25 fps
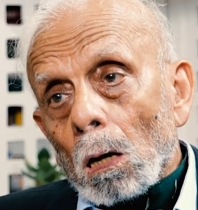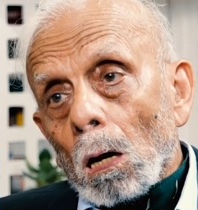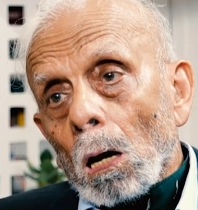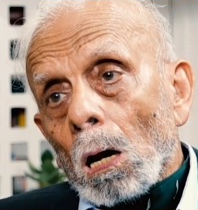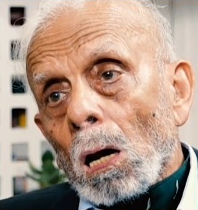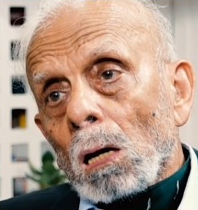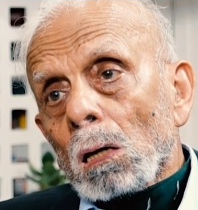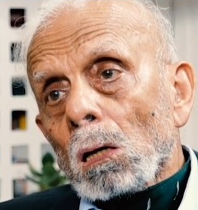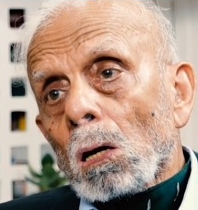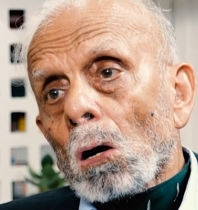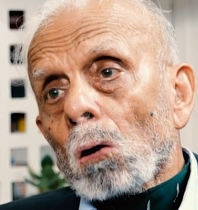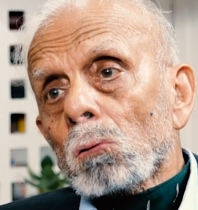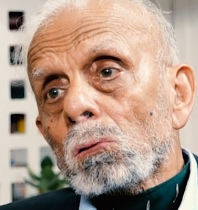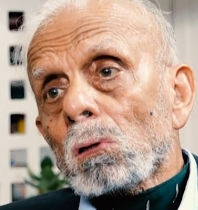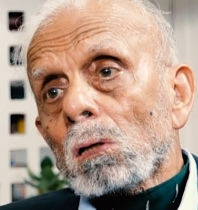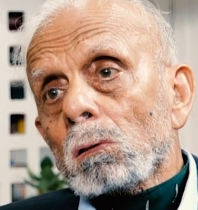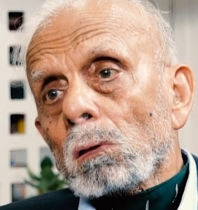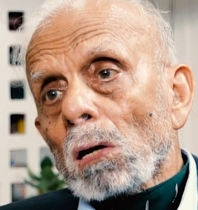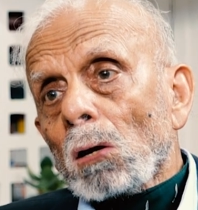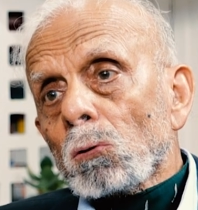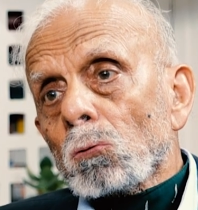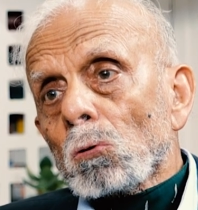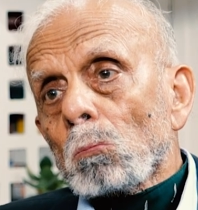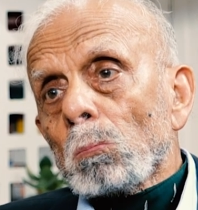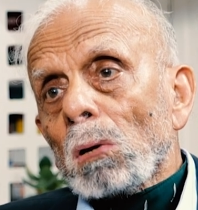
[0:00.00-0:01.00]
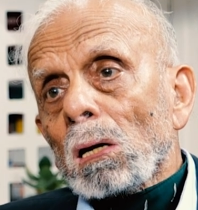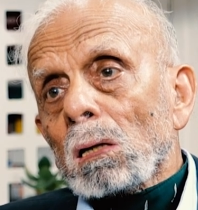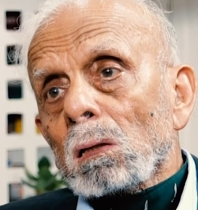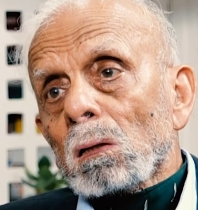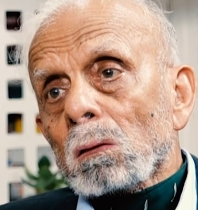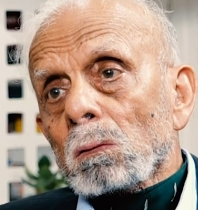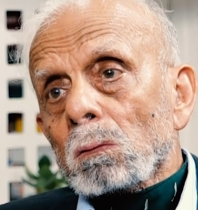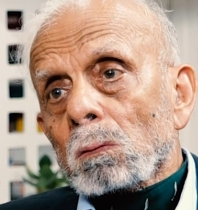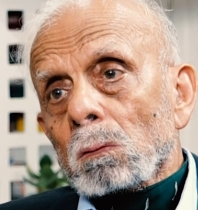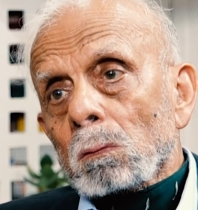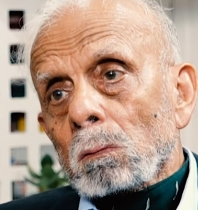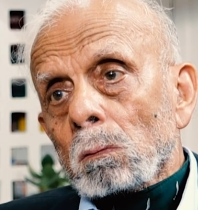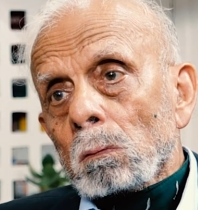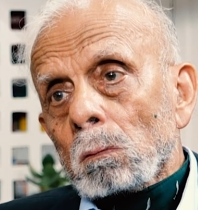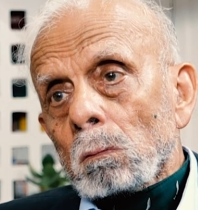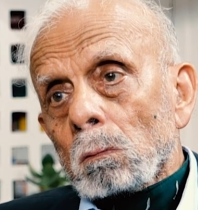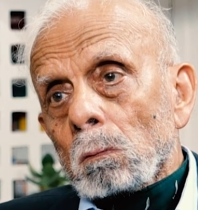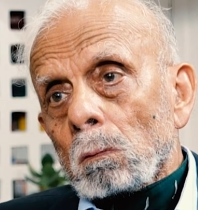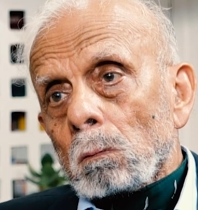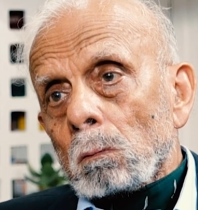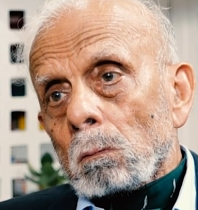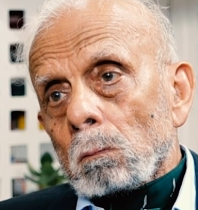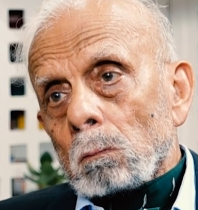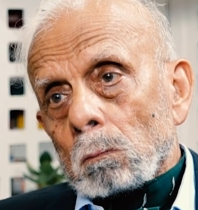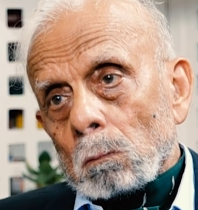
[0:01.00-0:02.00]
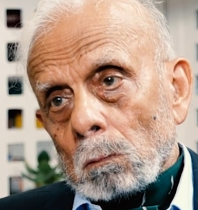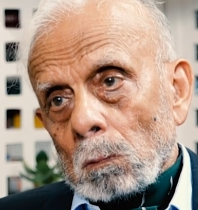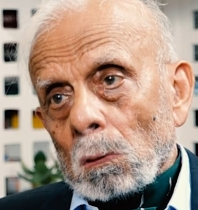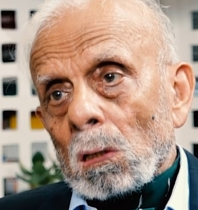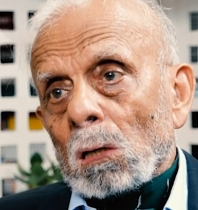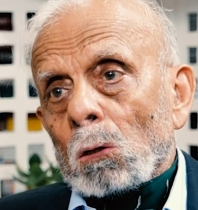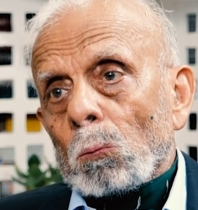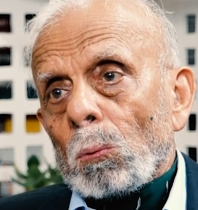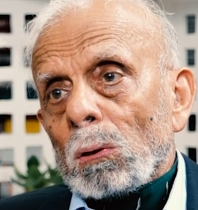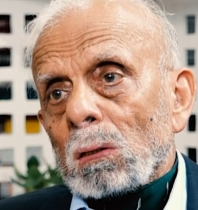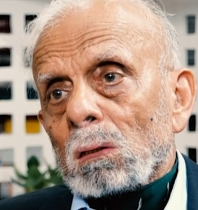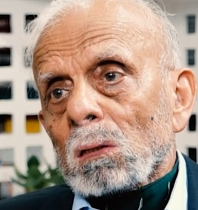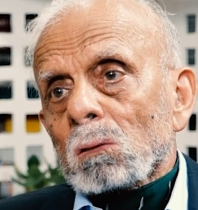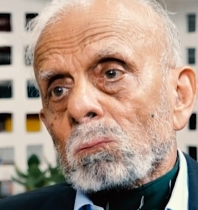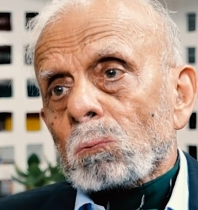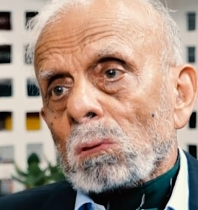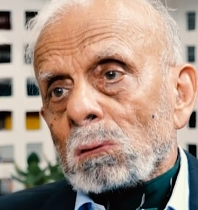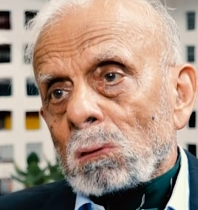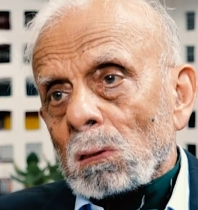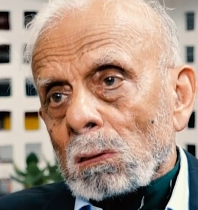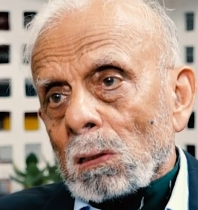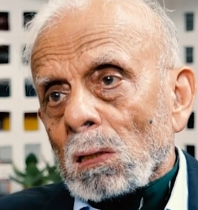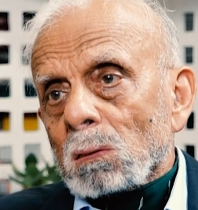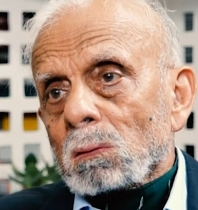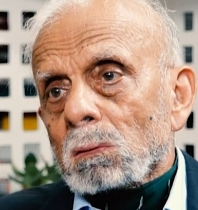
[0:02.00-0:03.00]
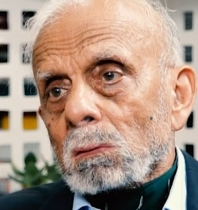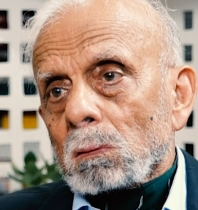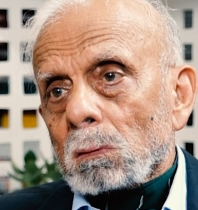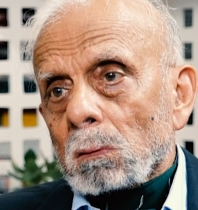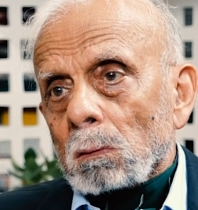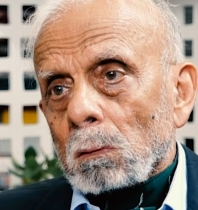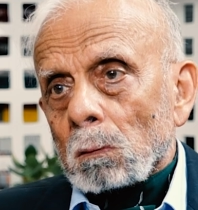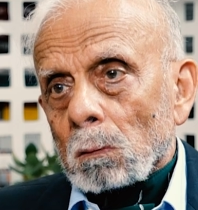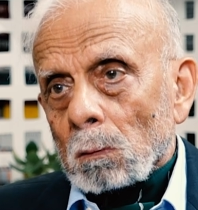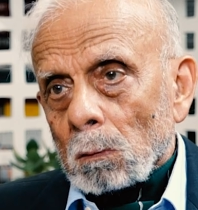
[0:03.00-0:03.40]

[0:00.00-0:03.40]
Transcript: And now they're trying to make us equate us with the rest,